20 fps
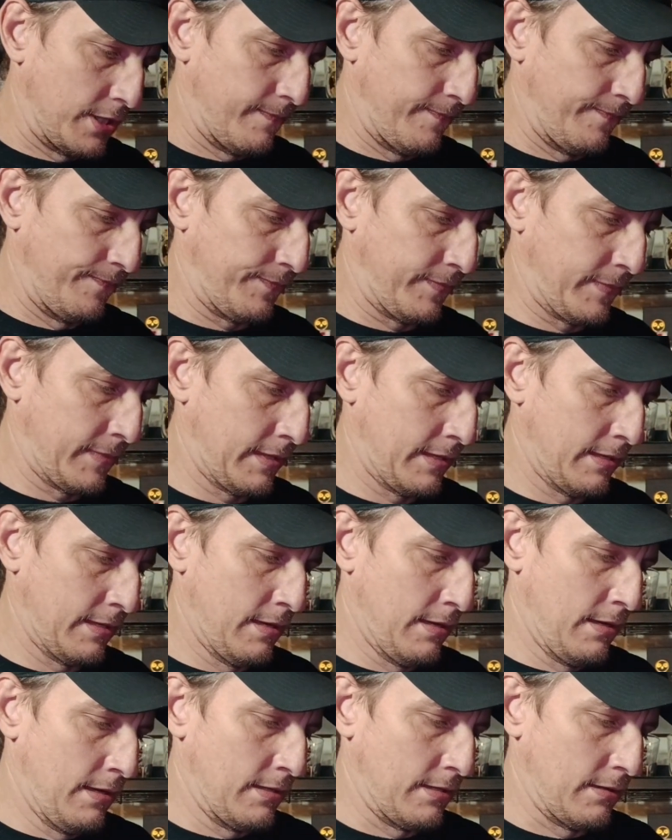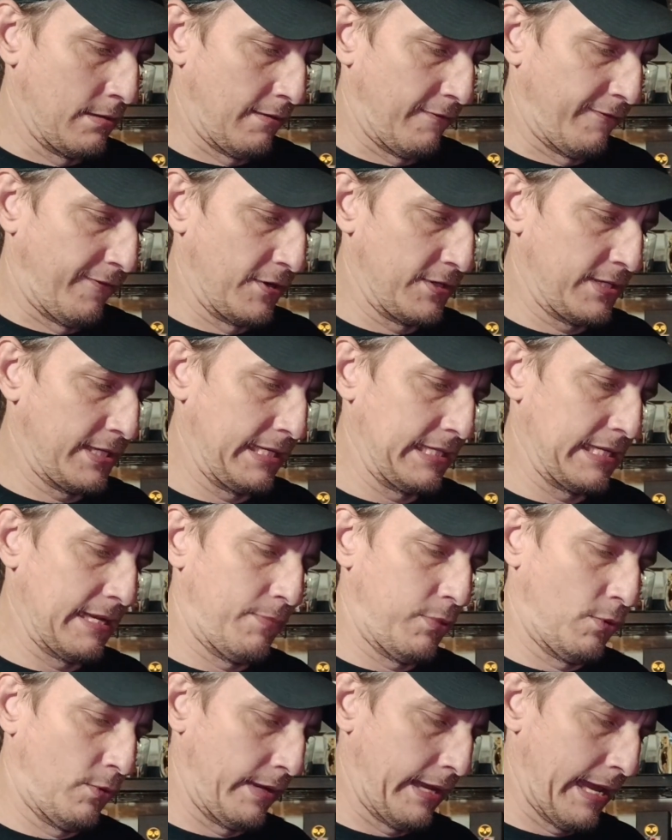So the first things
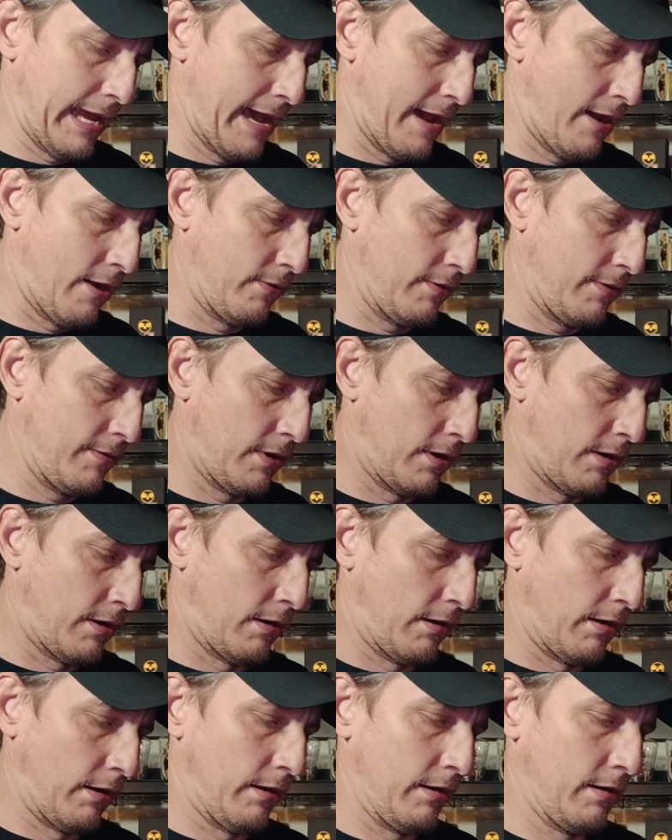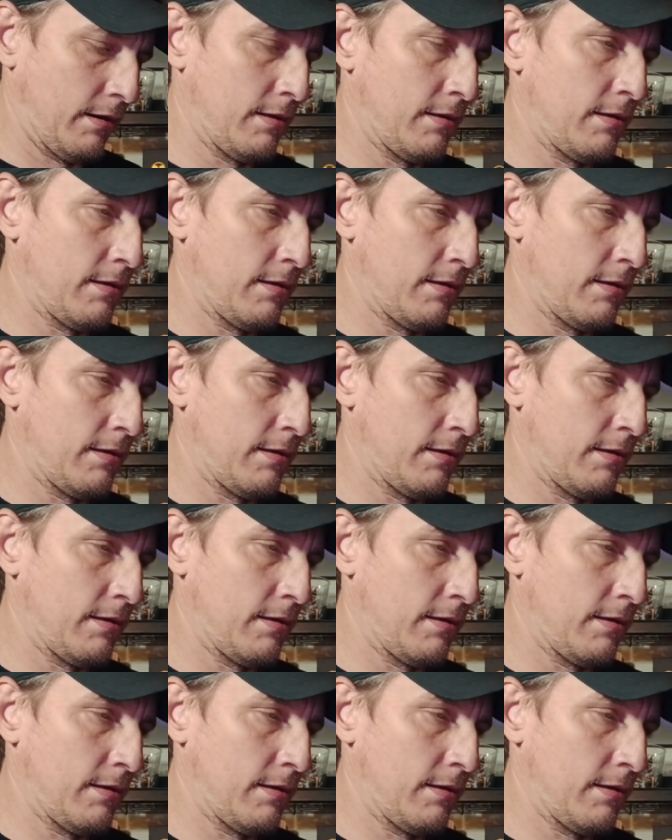I'm pointing out are